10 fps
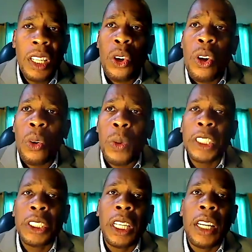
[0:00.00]
whole
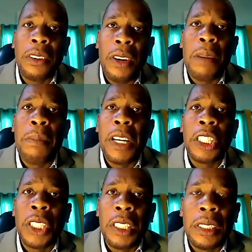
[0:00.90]
question, and Greta
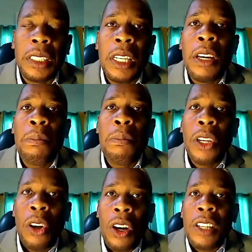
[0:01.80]
mentioned it,
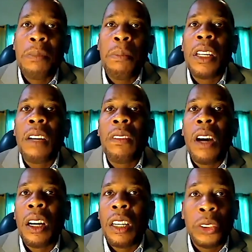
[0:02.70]
because many of
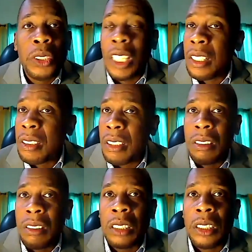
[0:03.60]
our countries, and this is
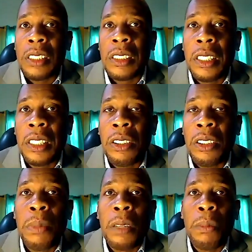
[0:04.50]
not just in the
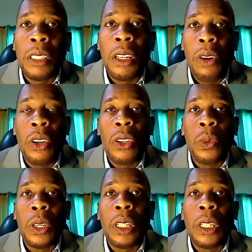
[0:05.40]
Caribbean, but around the
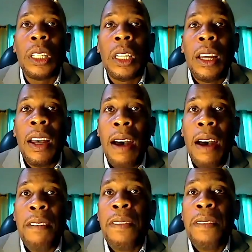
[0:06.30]
world,
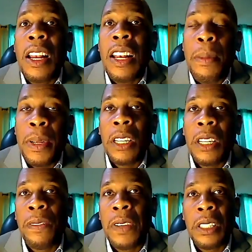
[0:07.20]
have very limited
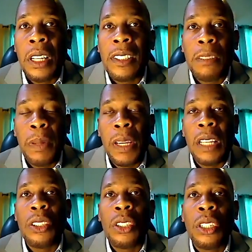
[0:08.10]
fiscal space.